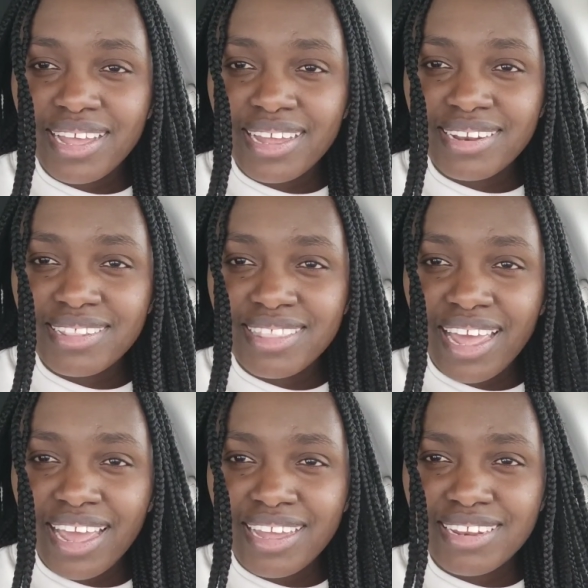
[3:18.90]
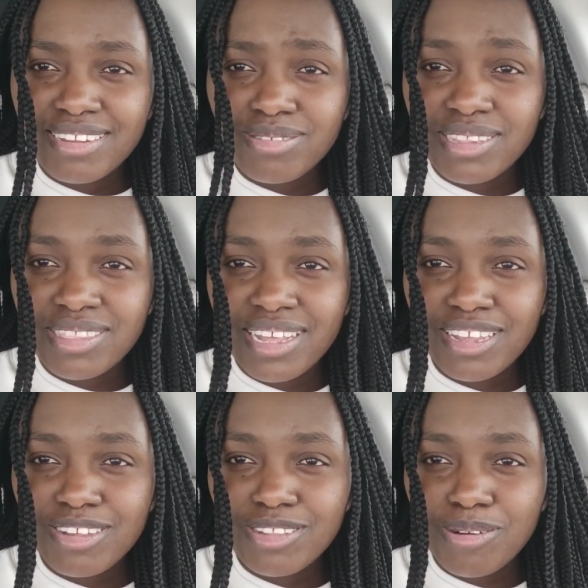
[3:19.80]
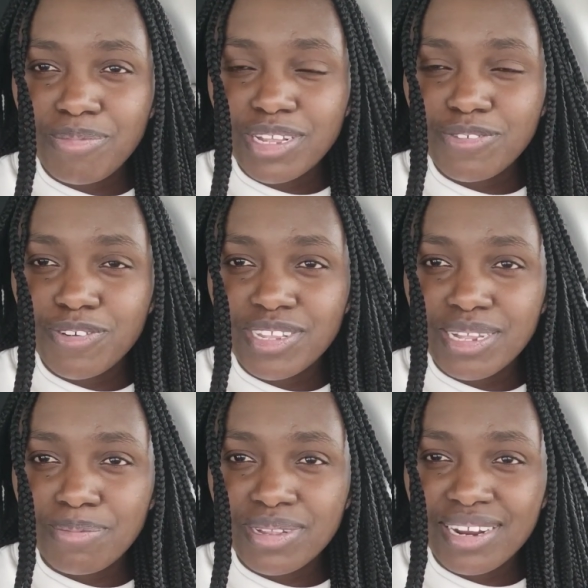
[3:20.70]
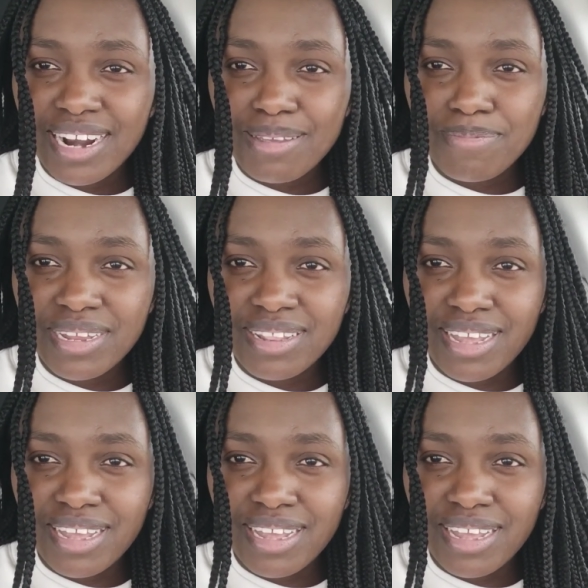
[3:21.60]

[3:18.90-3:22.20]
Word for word: and then thank you so much for subscribing